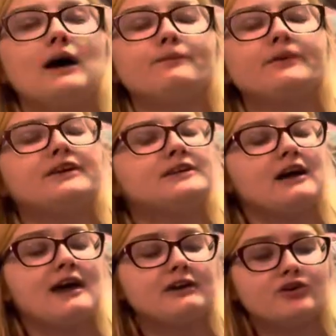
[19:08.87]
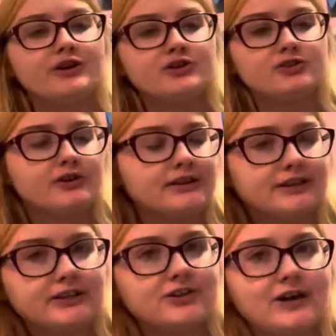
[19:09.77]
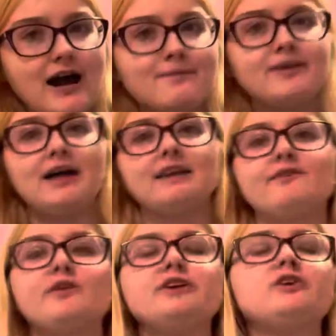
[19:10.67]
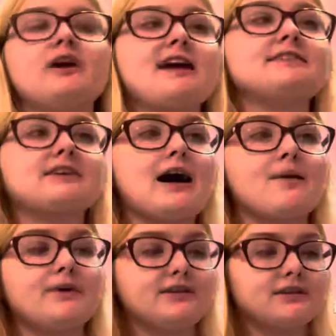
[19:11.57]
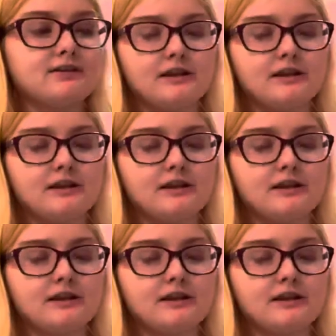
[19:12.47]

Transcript: Please, I encourage you to continue to comment. I love reading you guys' comments.